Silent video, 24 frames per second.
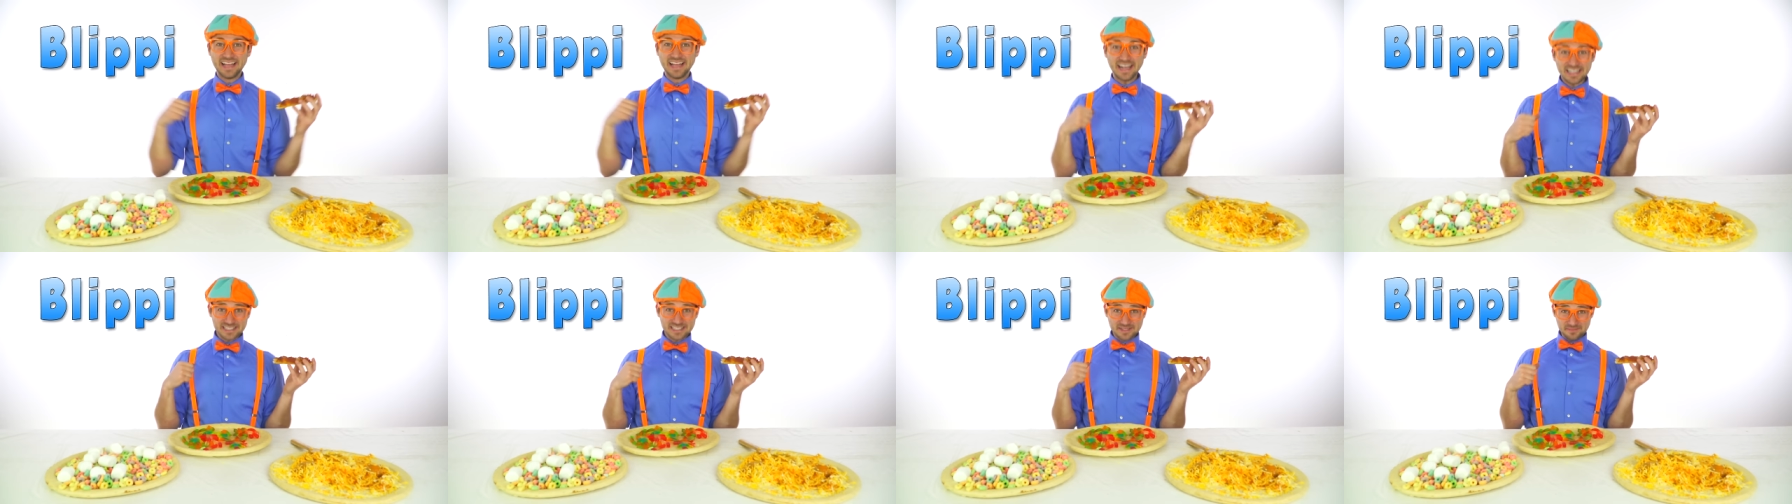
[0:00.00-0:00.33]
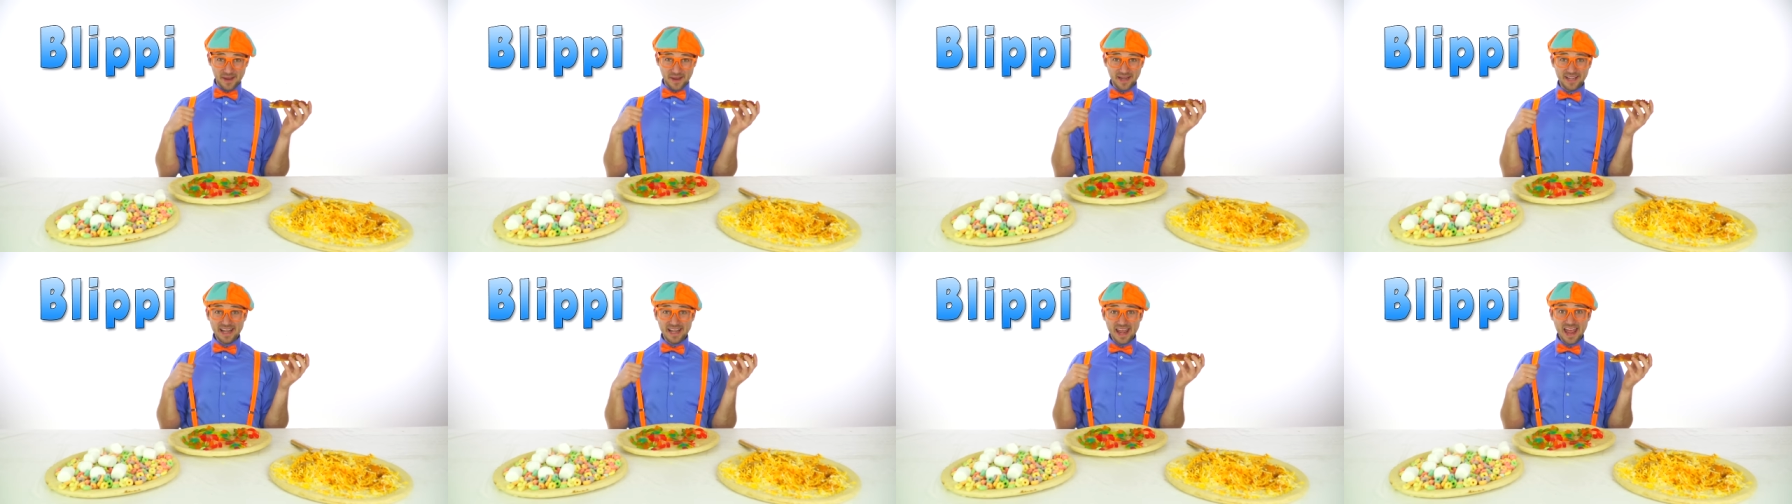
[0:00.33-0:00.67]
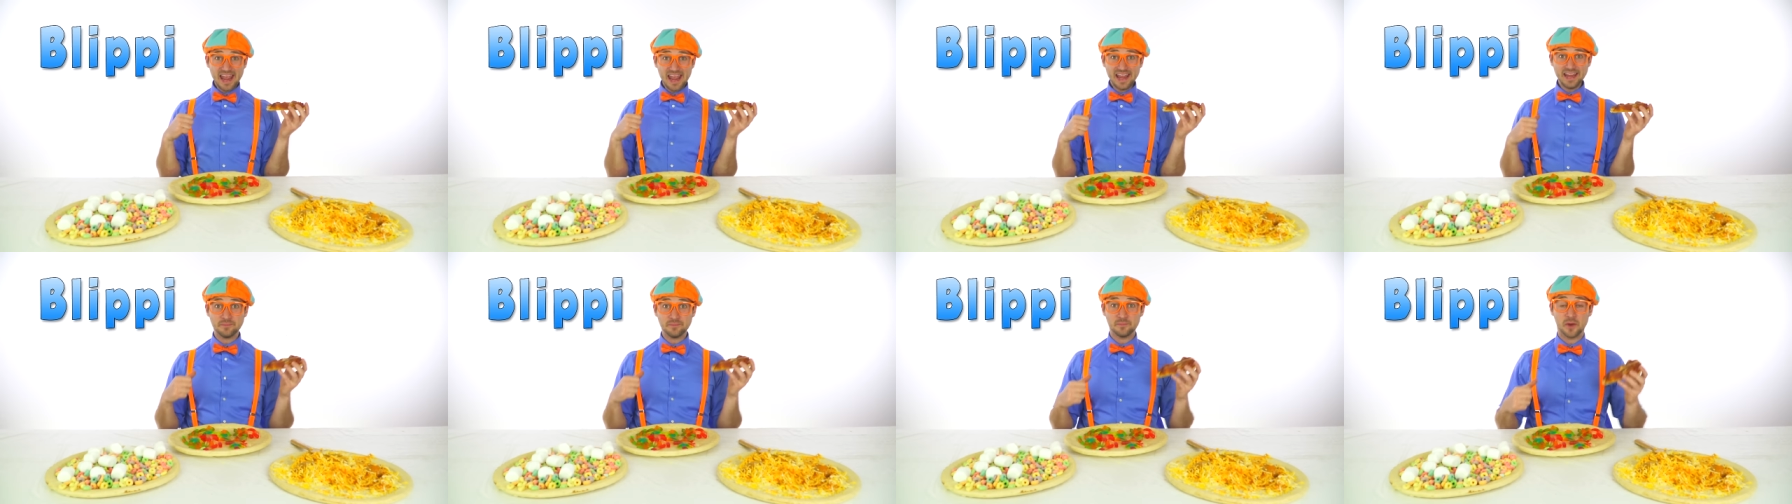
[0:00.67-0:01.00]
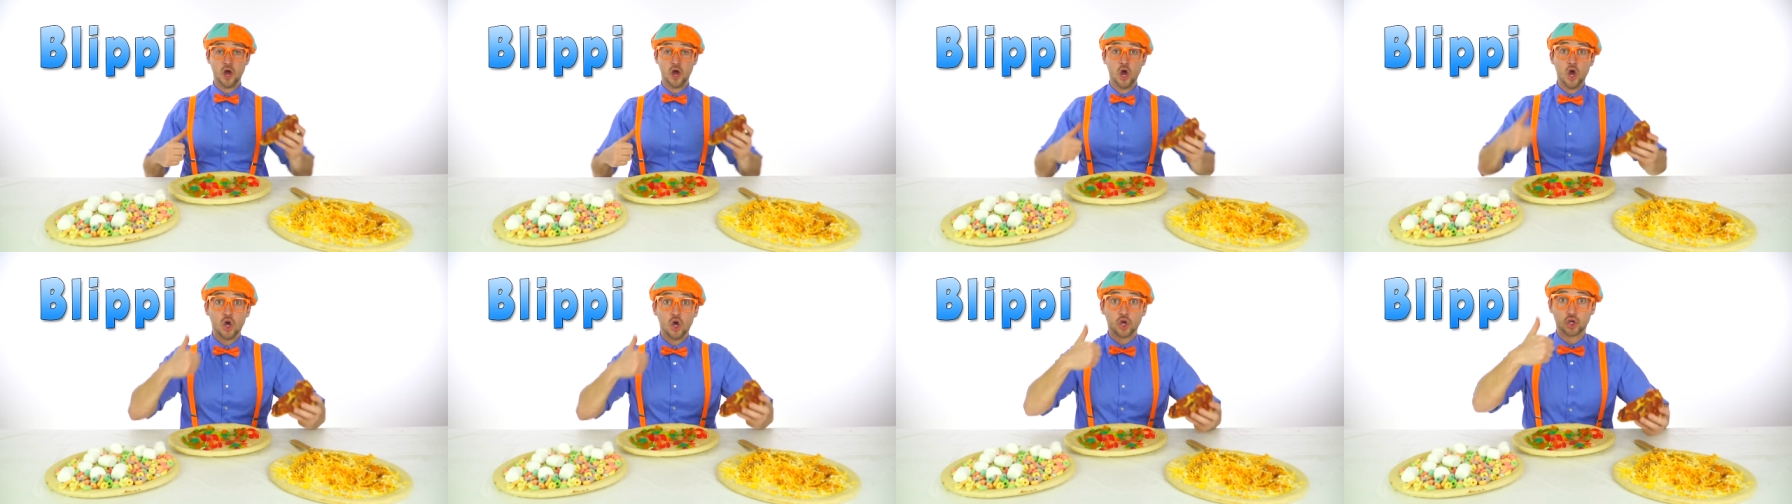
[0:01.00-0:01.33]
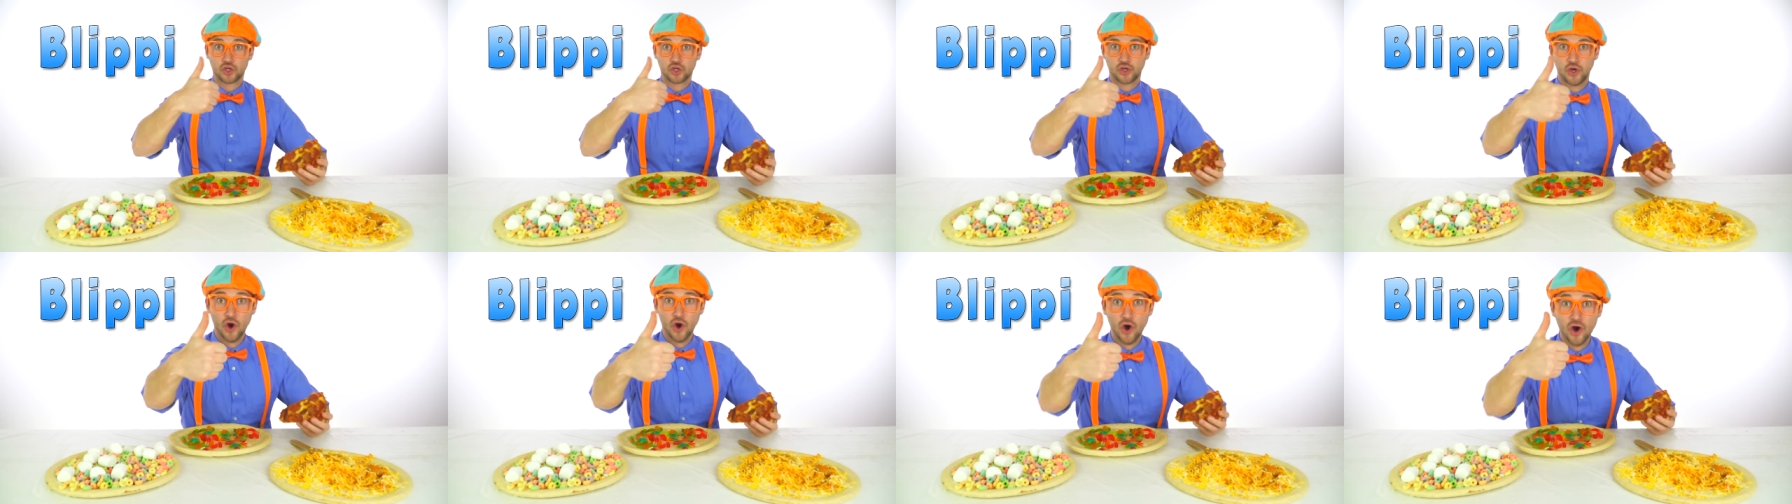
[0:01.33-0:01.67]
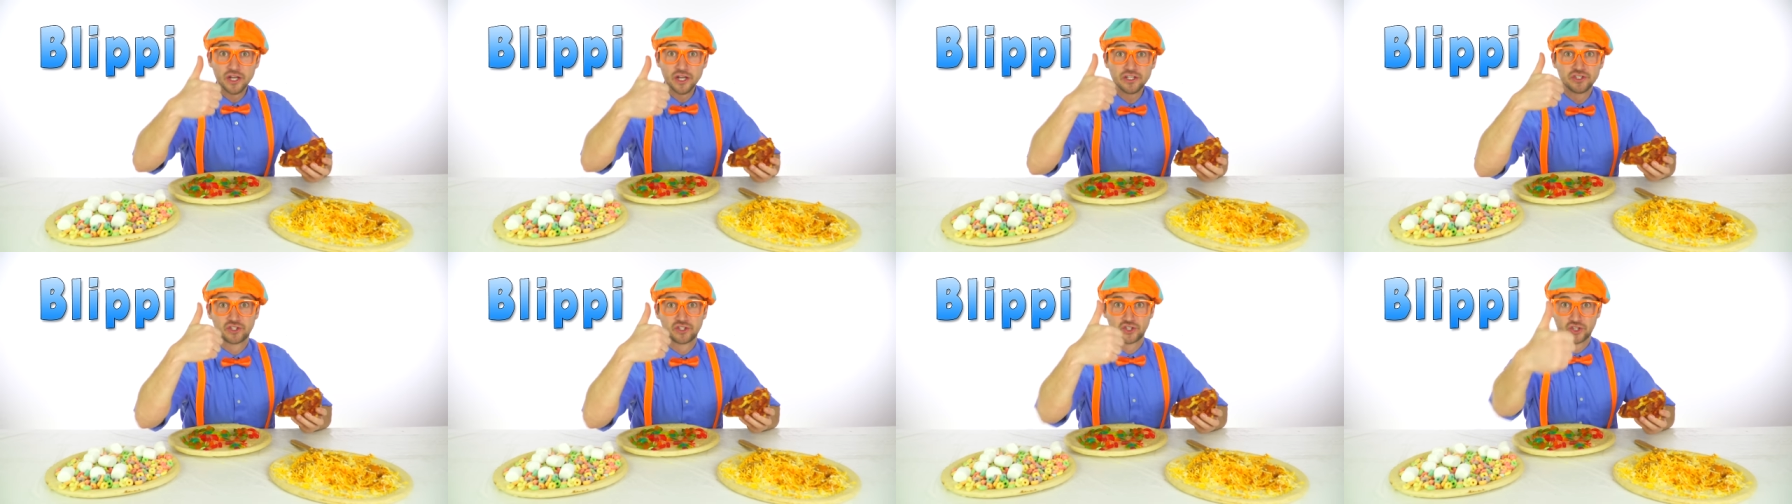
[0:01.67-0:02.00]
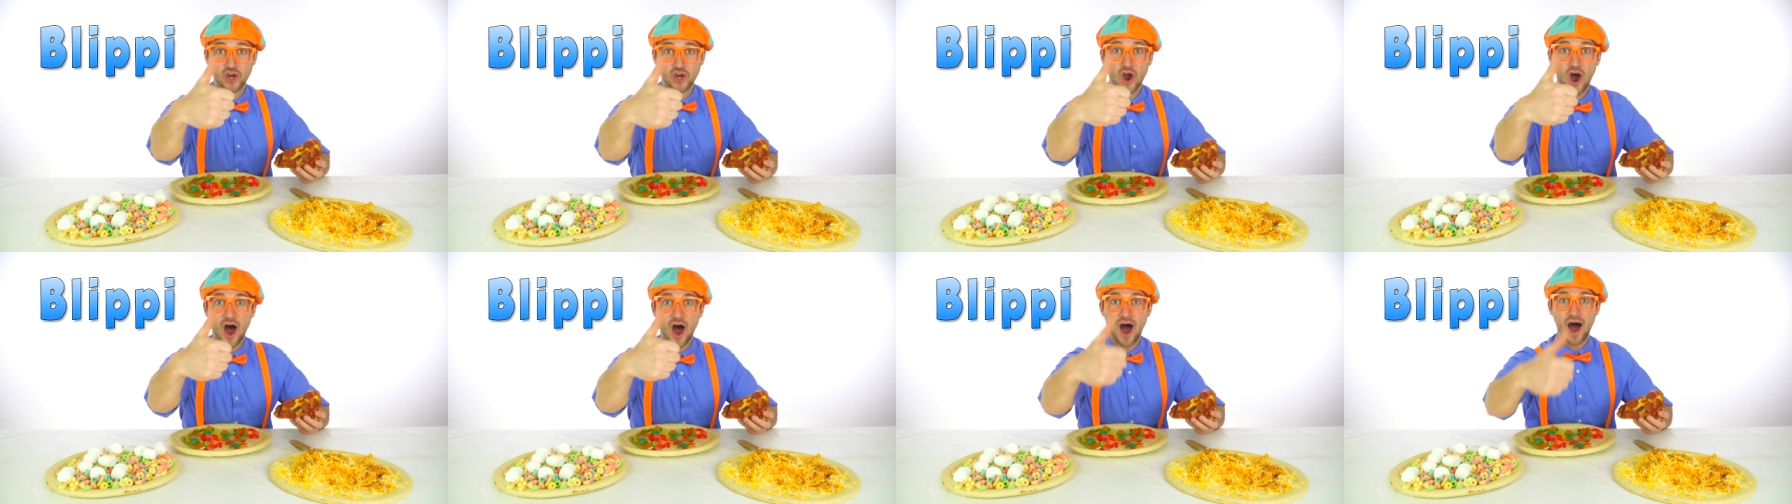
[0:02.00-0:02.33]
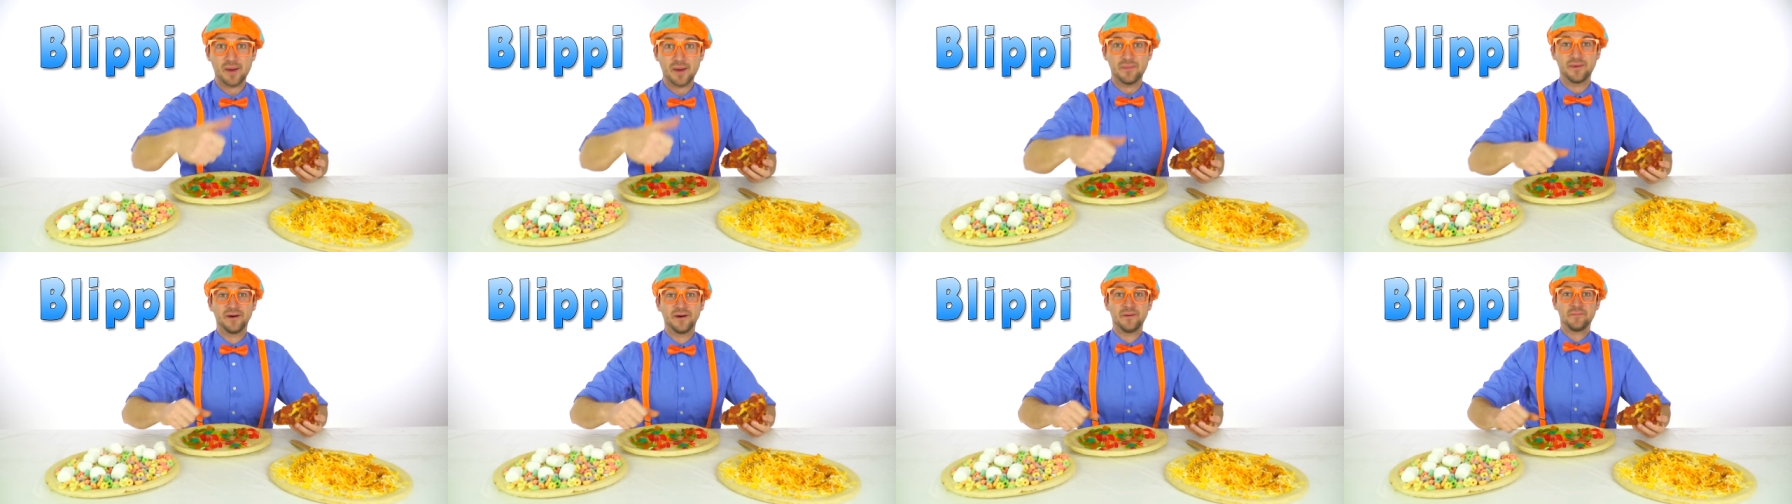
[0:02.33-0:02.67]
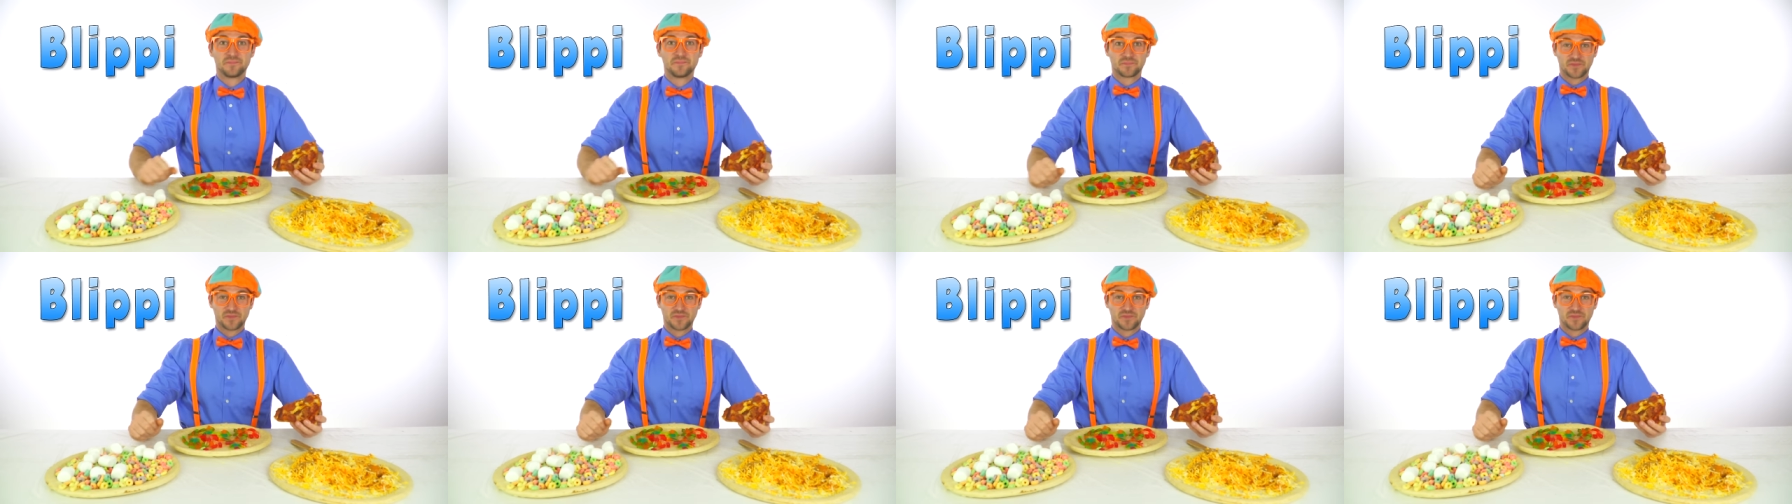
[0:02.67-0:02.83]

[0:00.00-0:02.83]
that's my name. Good job.